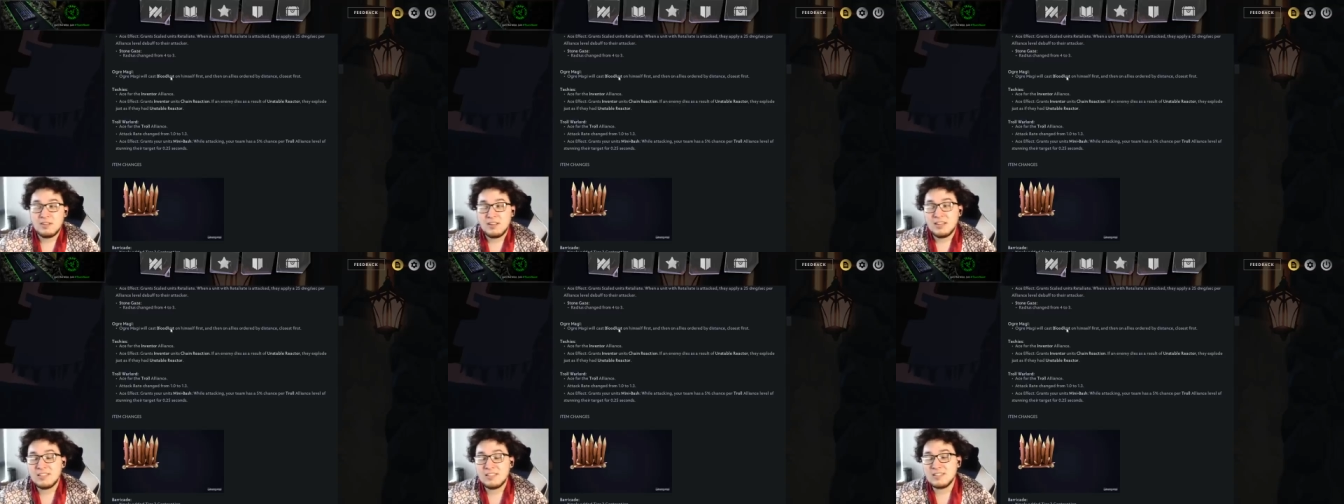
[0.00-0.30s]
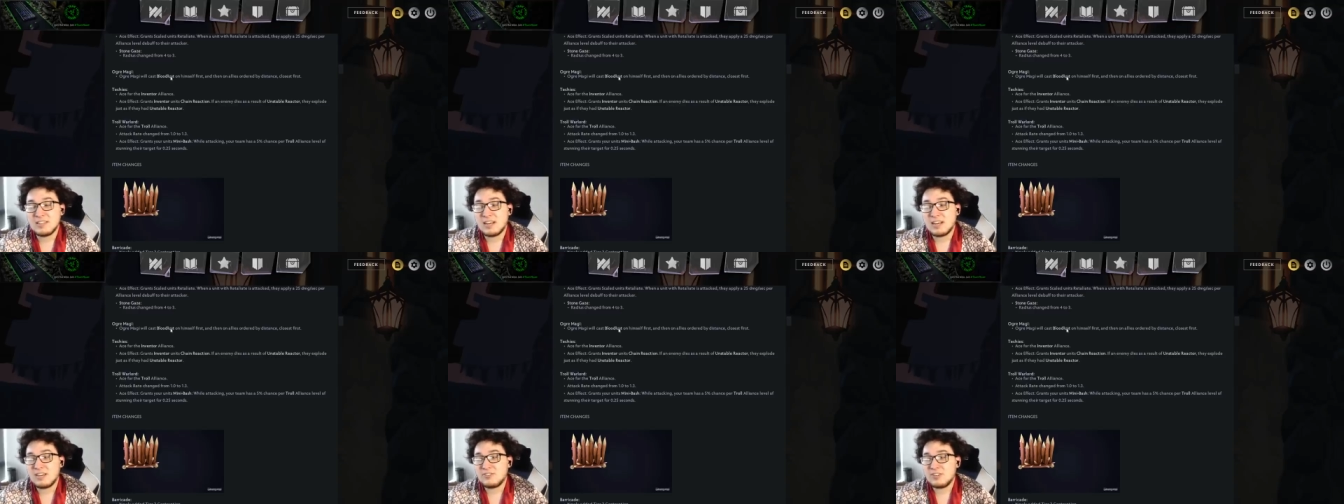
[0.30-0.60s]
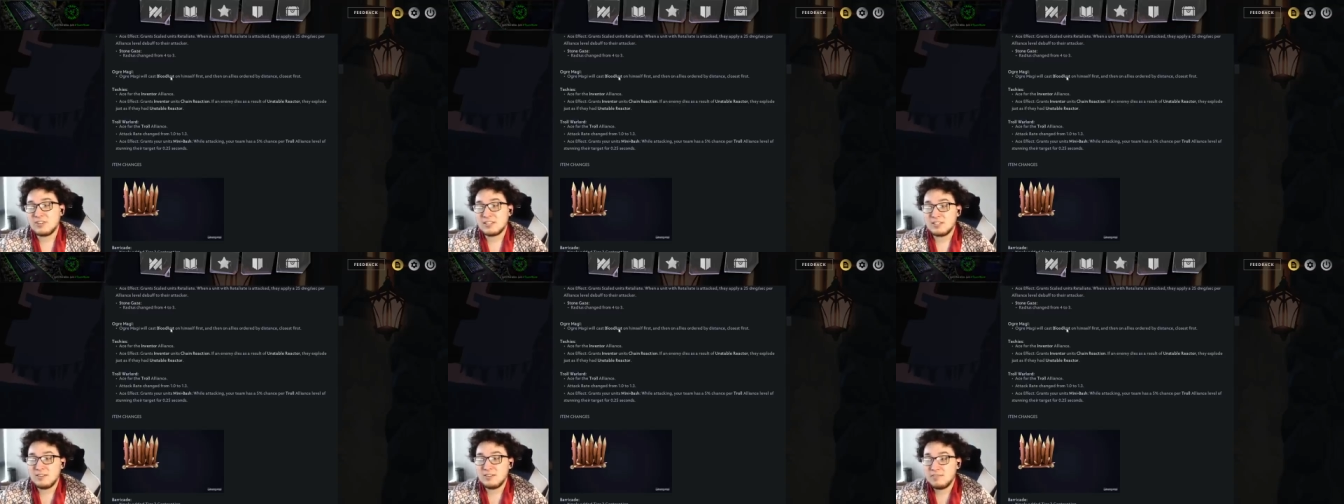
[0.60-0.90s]
It's a
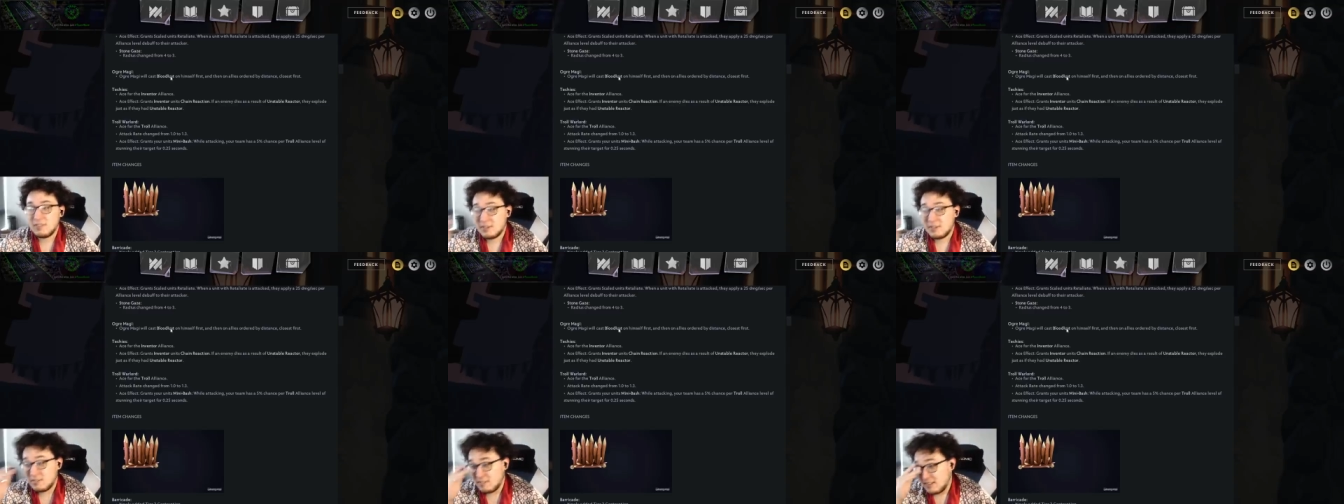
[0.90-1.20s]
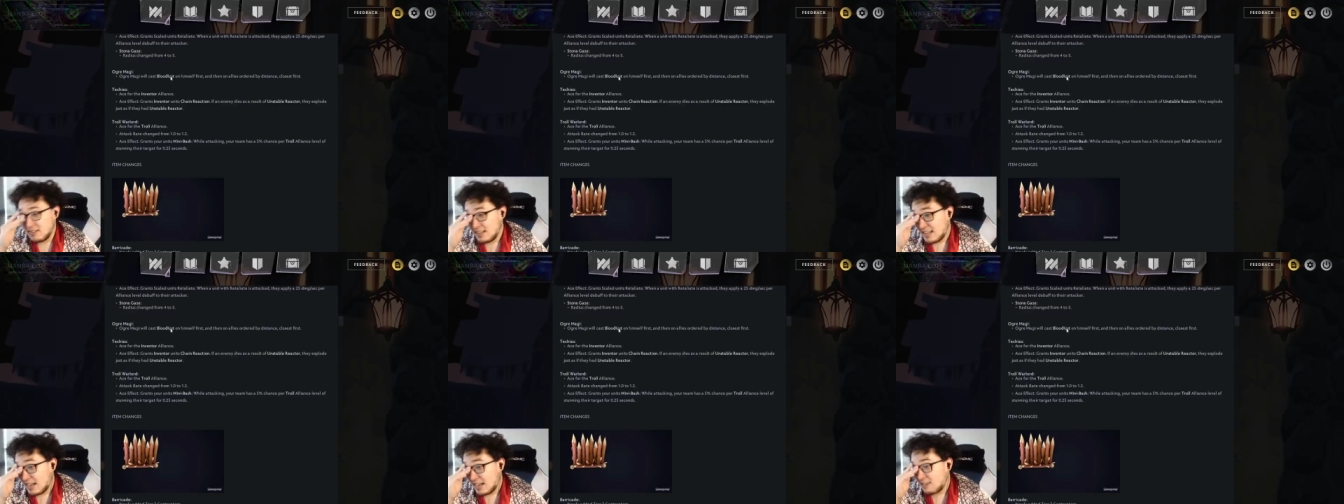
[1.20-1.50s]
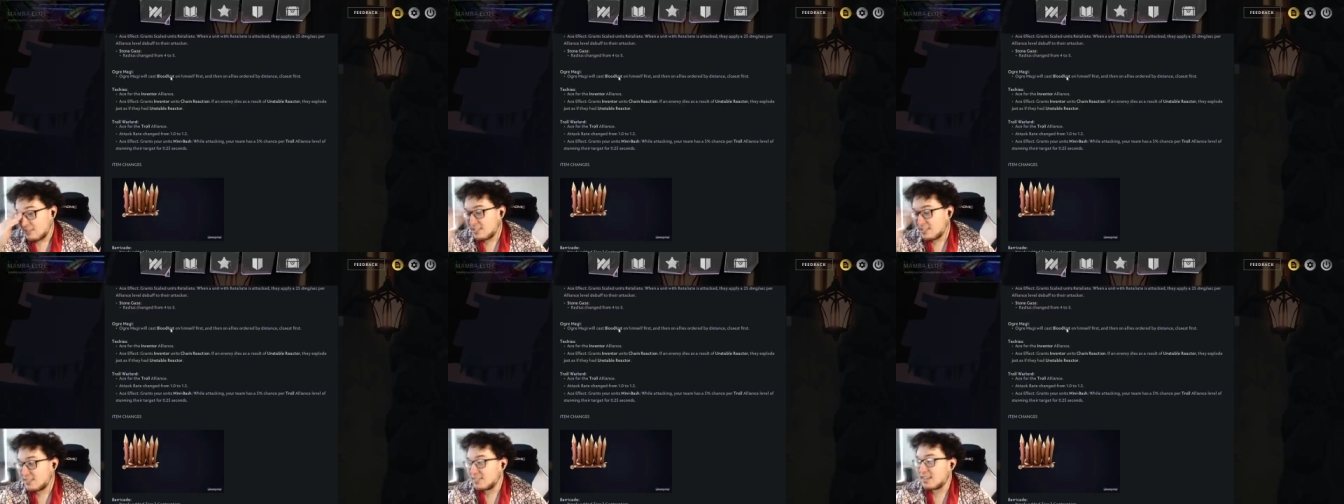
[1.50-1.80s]
contract nerf, though? How
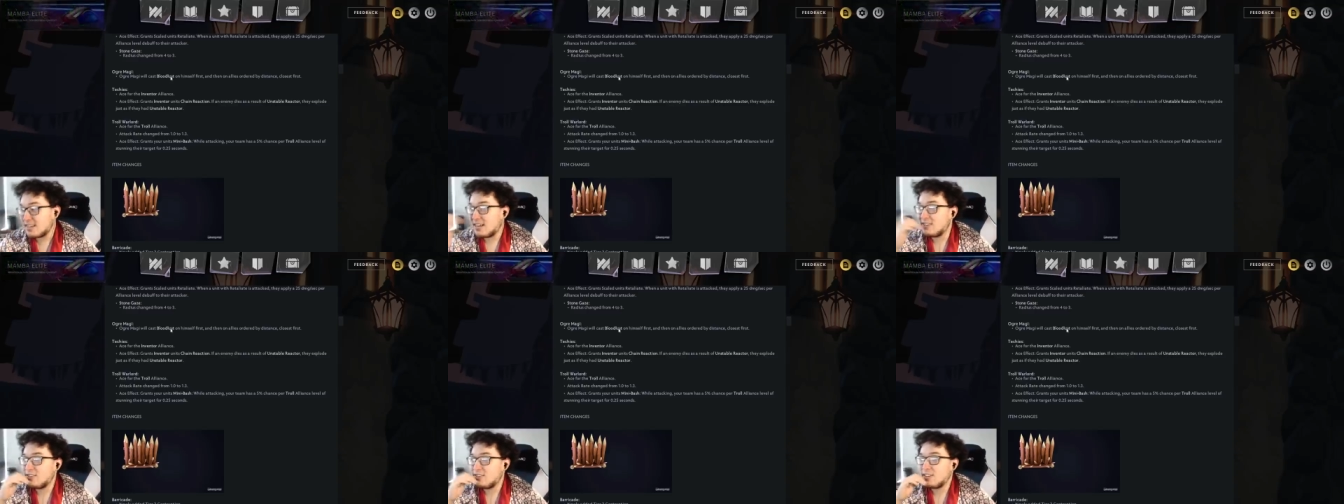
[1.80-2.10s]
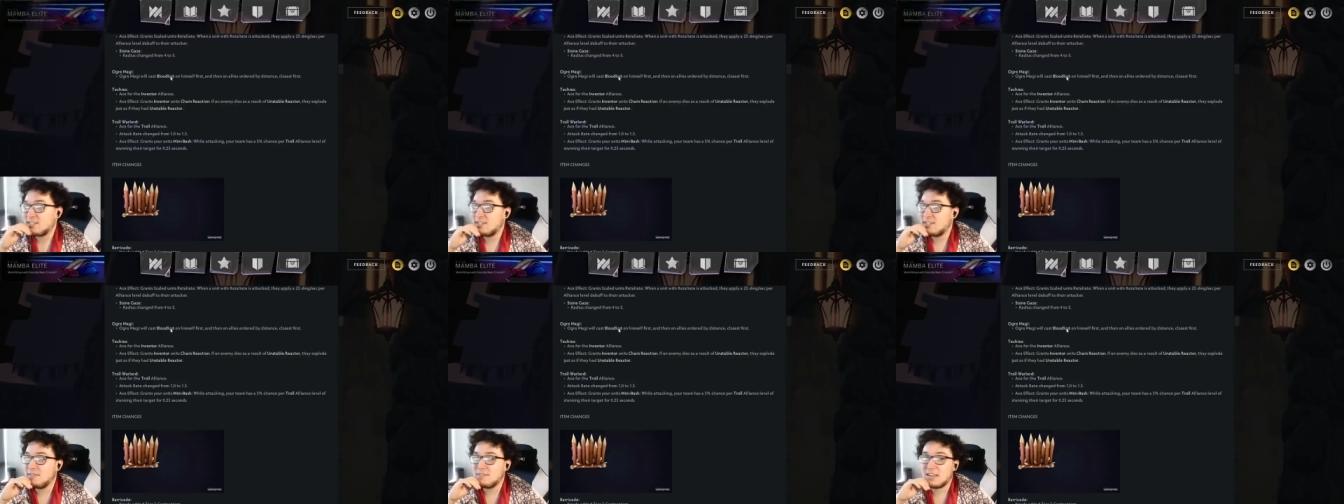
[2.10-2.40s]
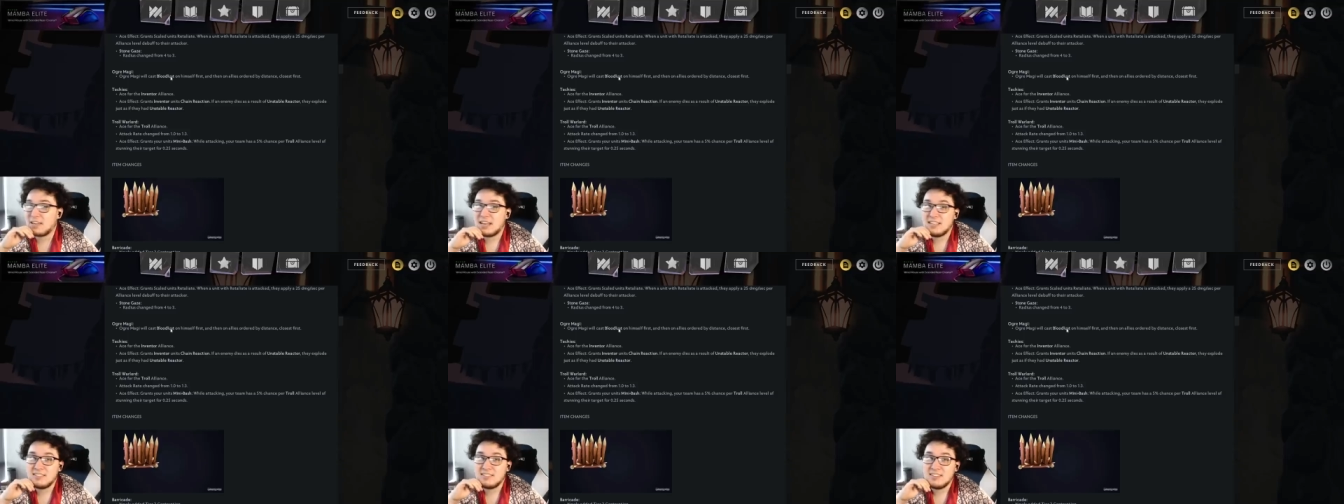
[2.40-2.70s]
is this a contract nerf,
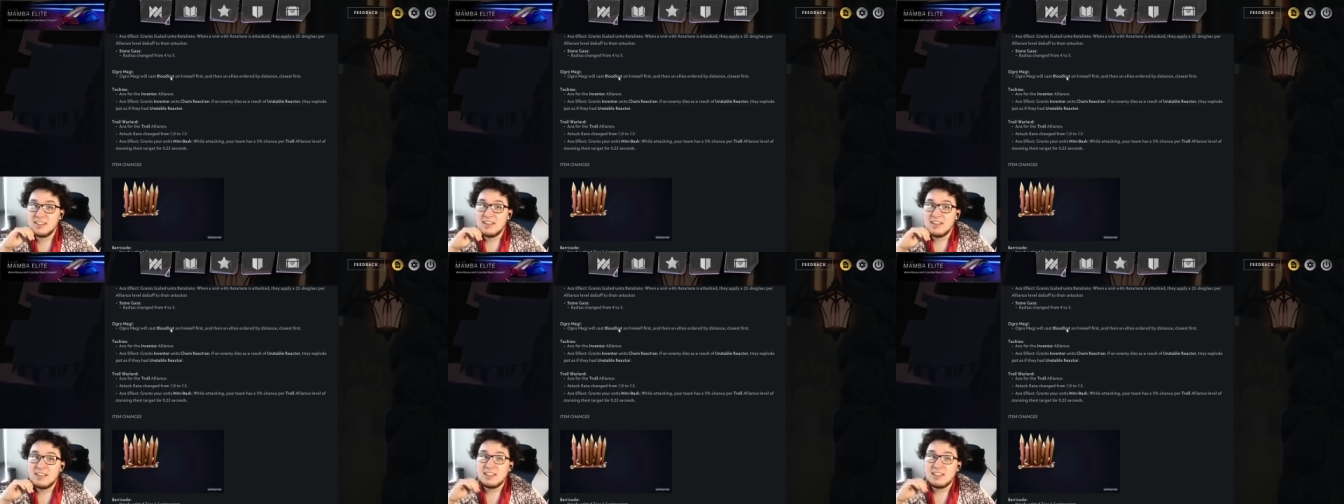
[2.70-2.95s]
guys?